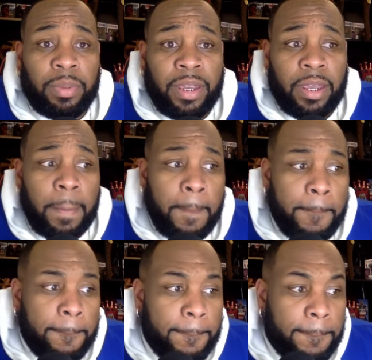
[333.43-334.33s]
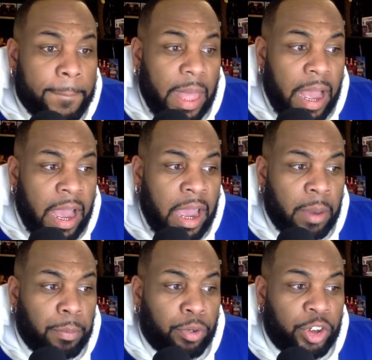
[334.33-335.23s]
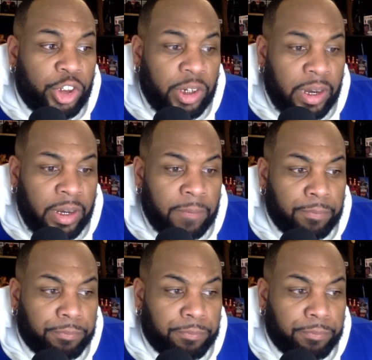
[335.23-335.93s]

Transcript: And I appreciate